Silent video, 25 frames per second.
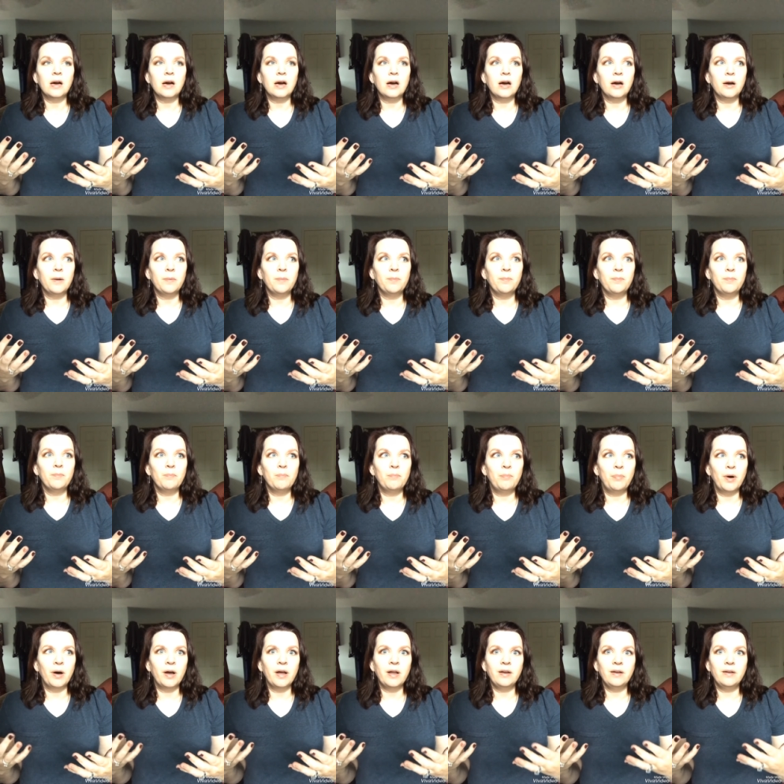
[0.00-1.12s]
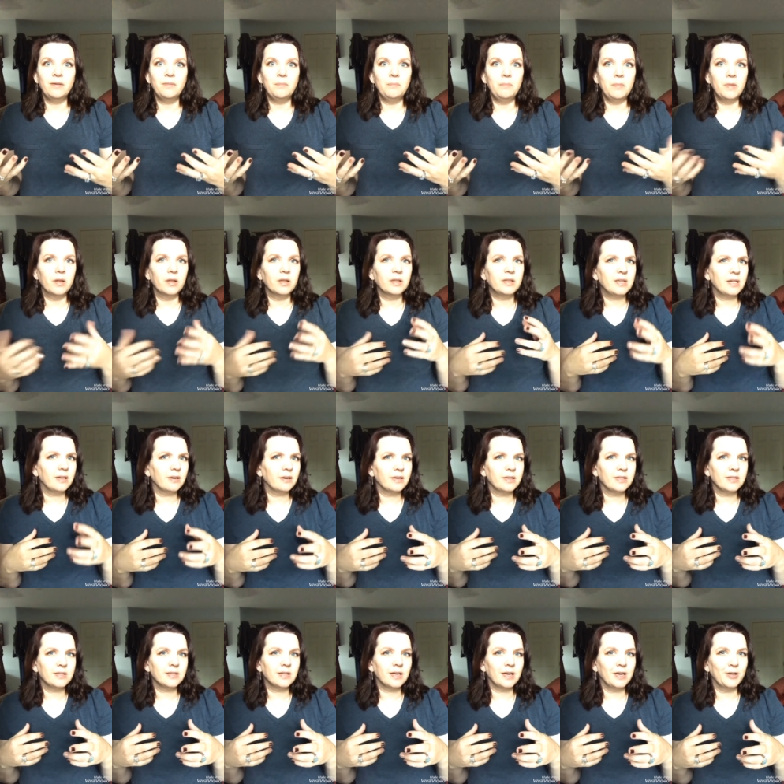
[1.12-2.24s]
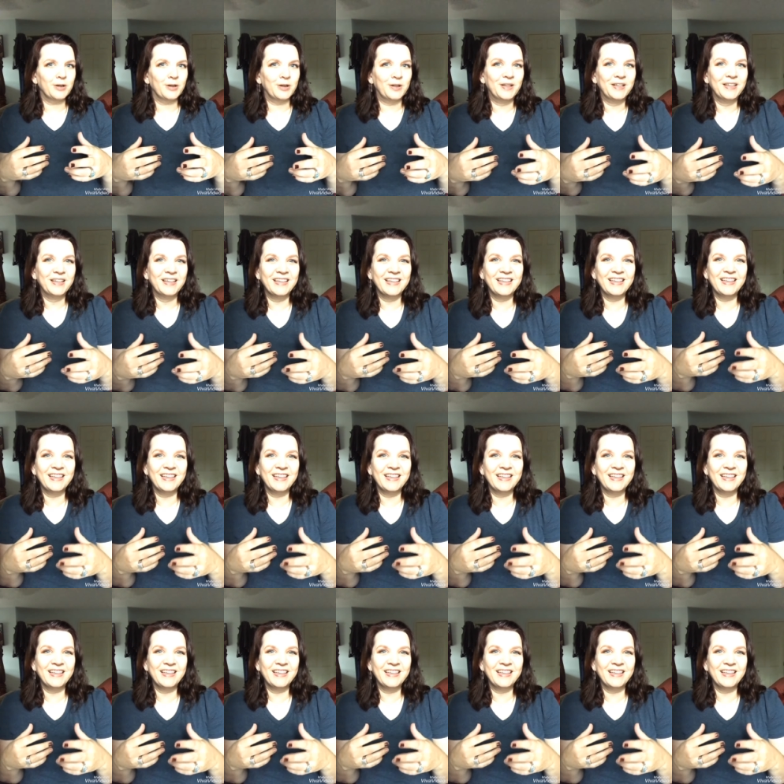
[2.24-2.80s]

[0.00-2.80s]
um, but military style,